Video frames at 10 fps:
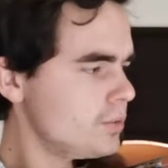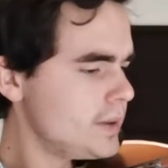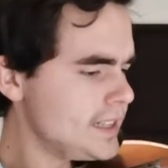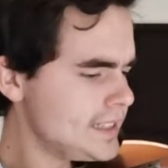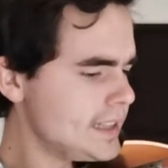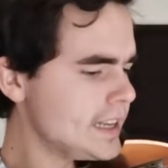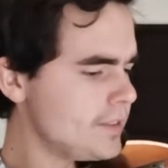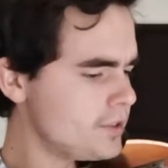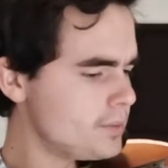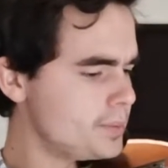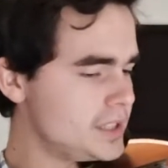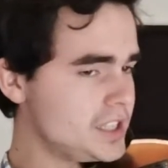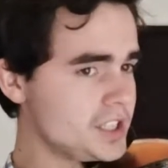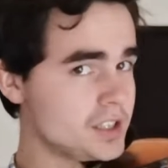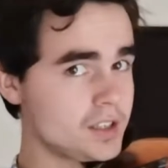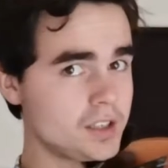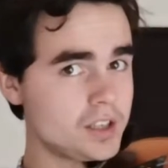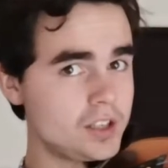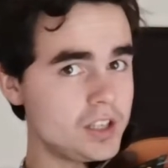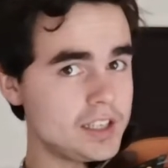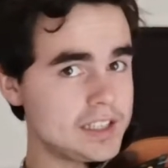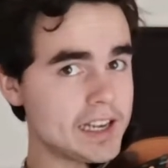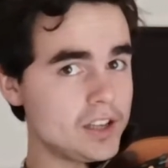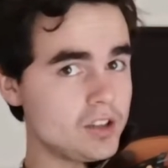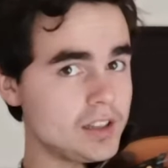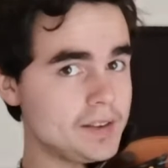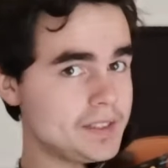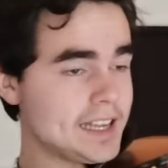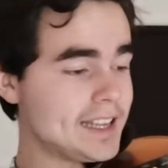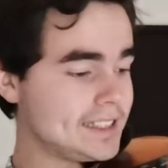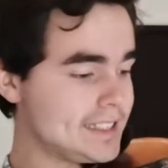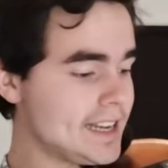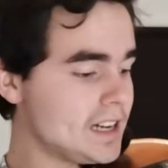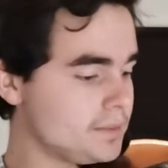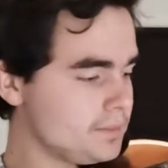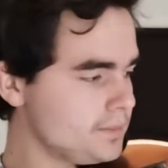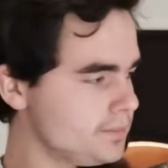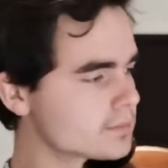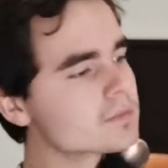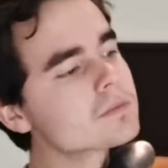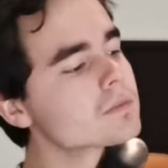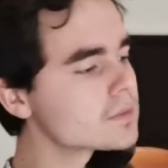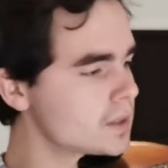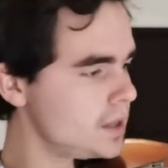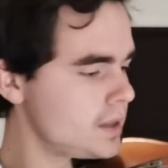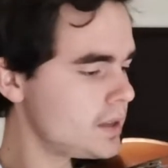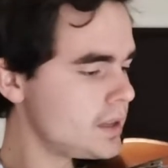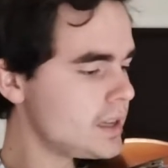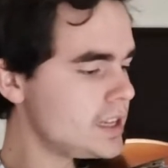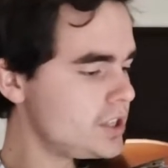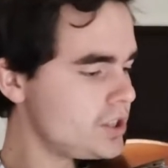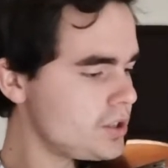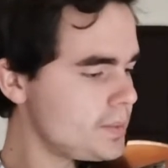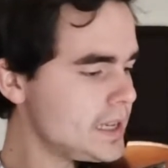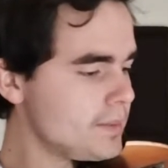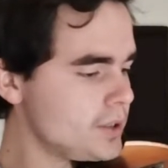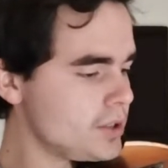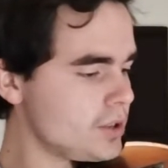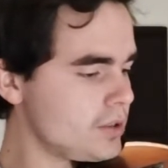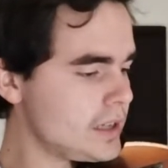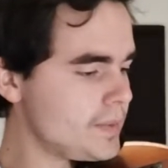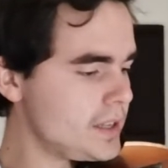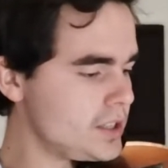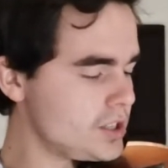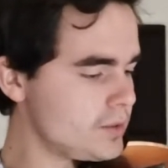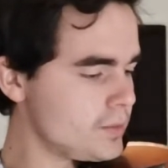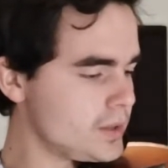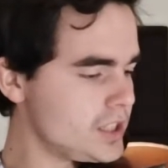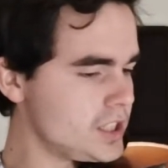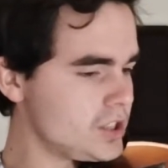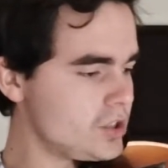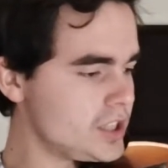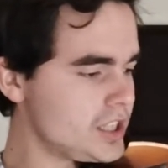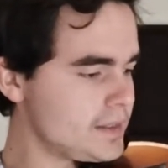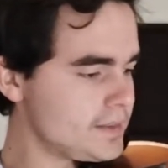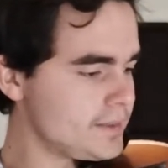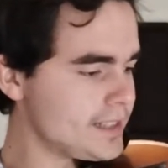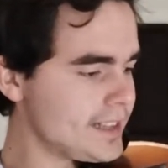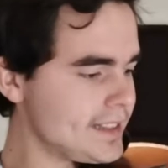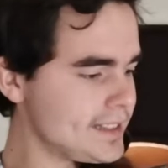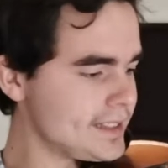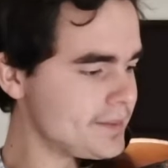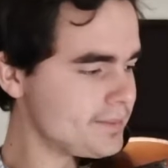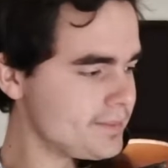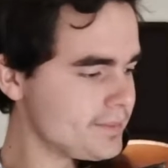When it's in the comfortable position, you can take your left hand down, and you should be able to hold up the instrument with just your chin like this.